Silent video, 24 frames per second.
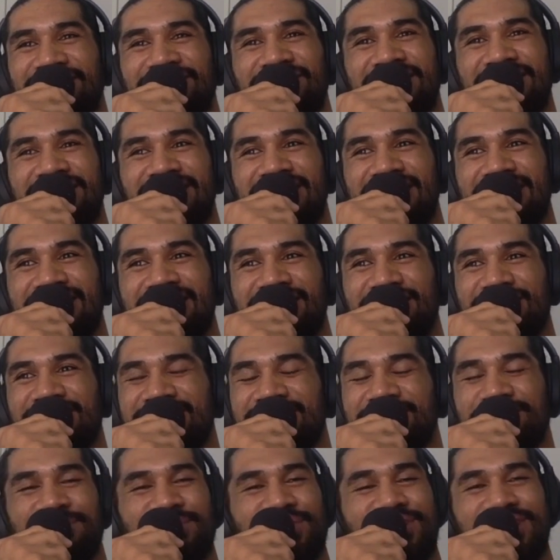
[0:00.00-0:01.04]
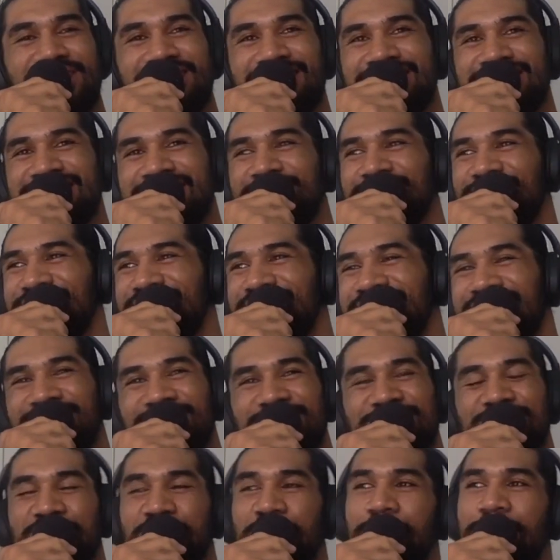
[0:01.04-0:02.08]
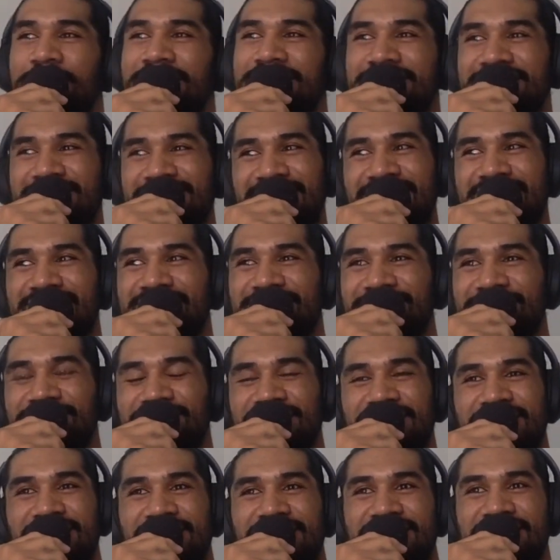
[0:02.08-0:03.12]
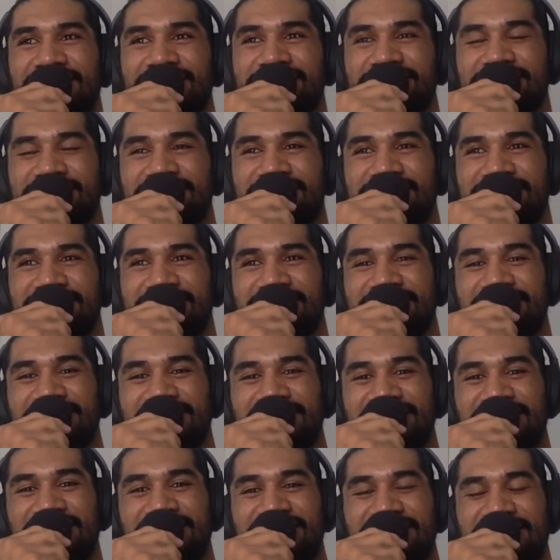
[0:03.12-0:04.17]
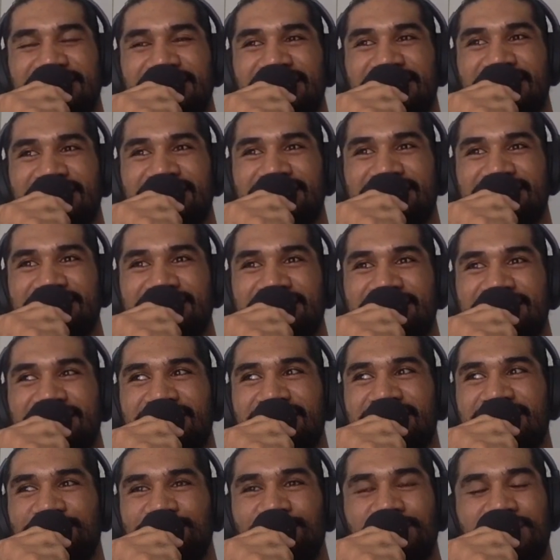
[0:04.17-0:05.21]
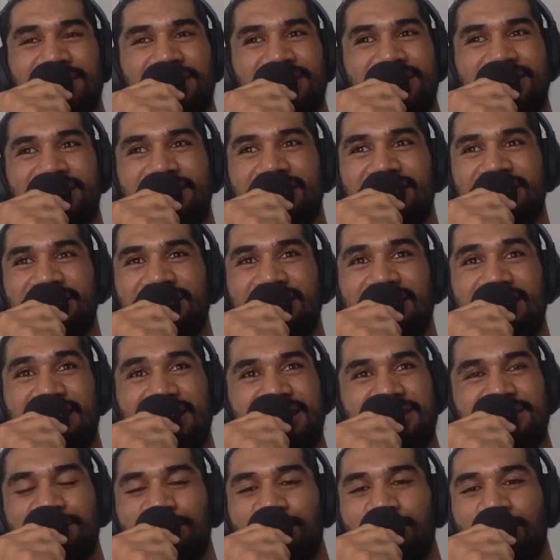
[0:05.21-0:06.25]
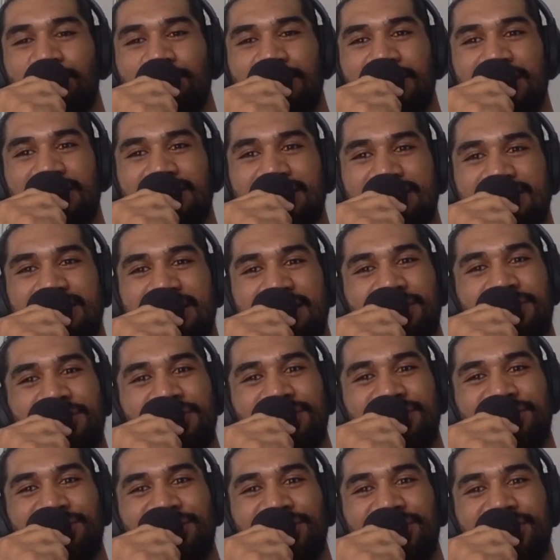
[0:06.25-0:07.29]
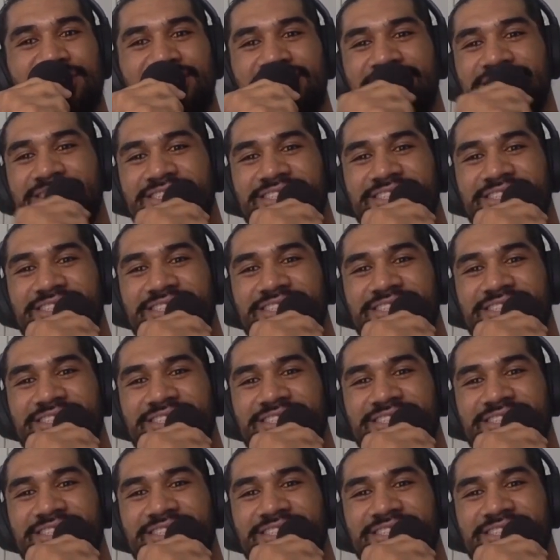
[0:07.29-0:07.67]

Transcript: But yeah, that was traumatic, But yeah, so that's why, and he taught me how to tackle and all that.